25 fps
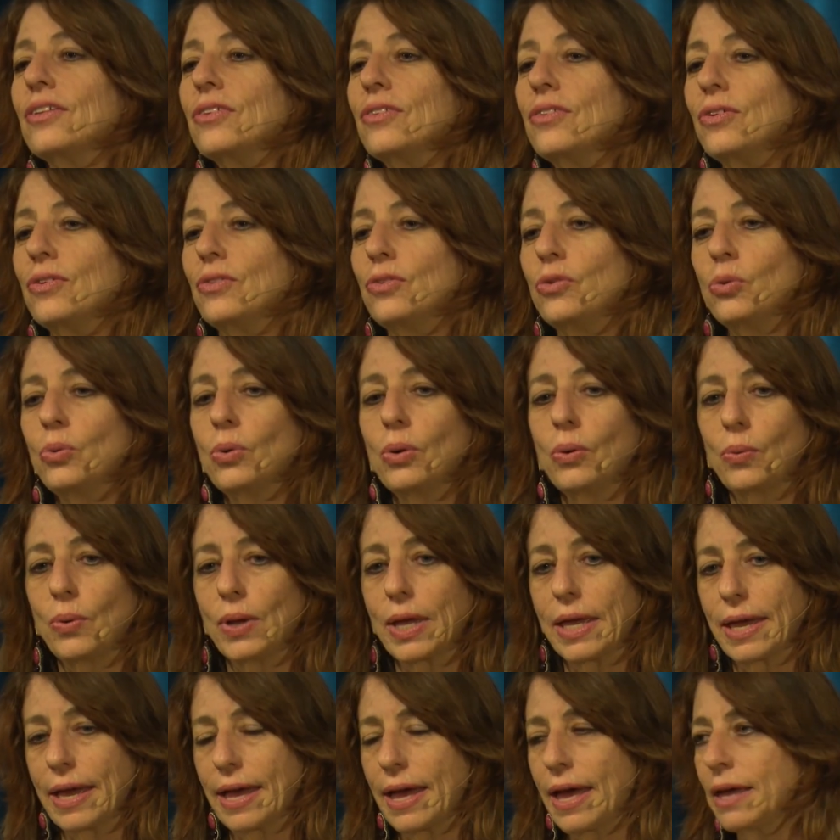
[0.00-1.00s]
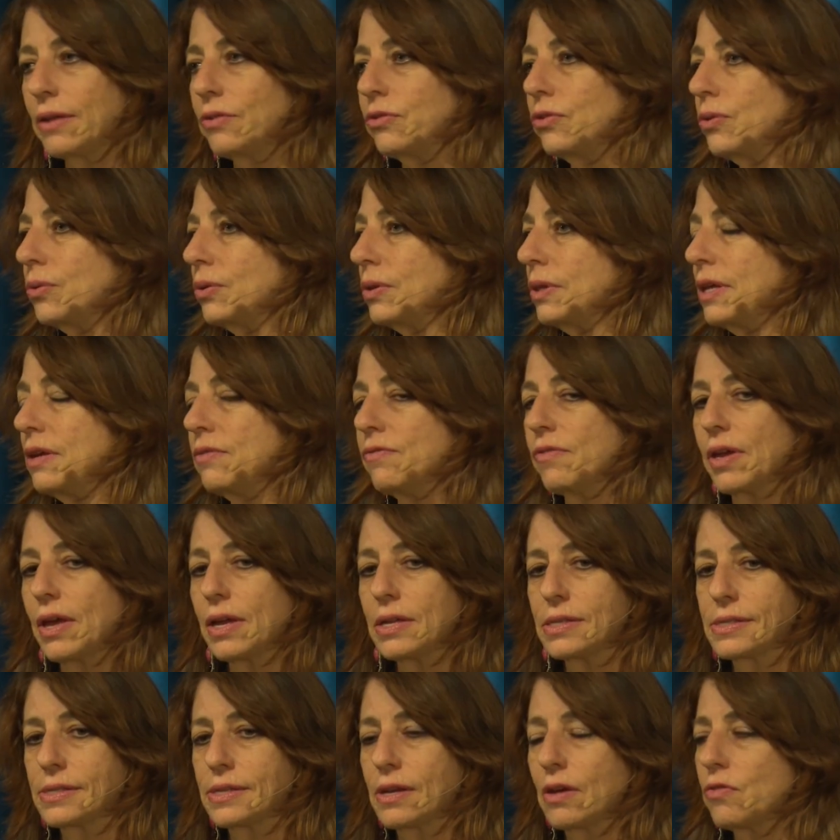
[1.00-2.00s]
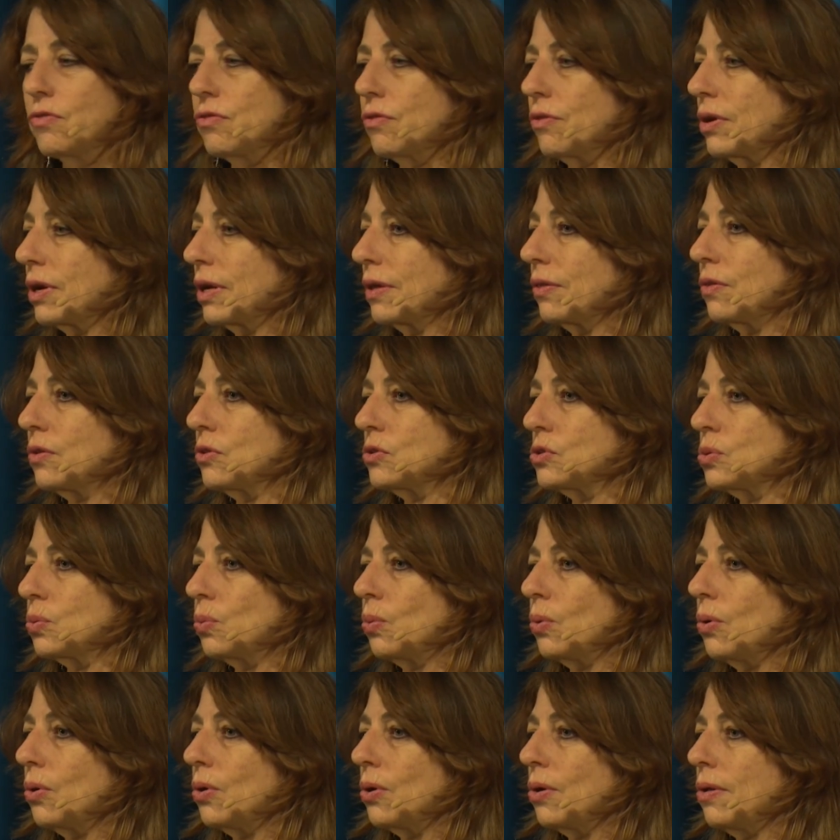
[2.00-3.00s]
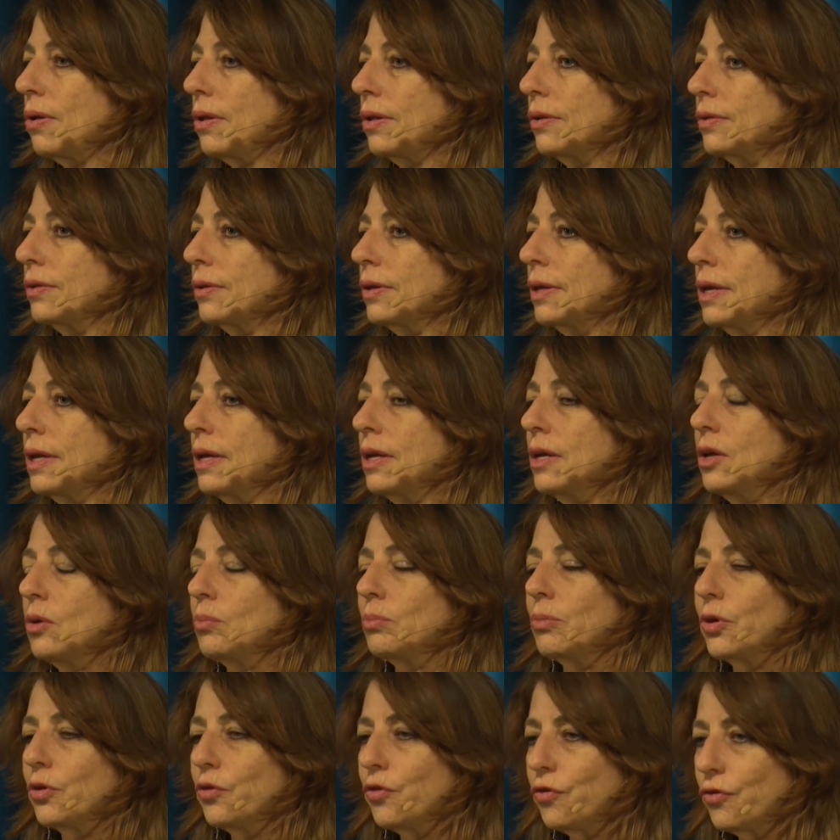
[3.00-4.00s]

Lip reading: to do what we can to alleviate suffering in this world. But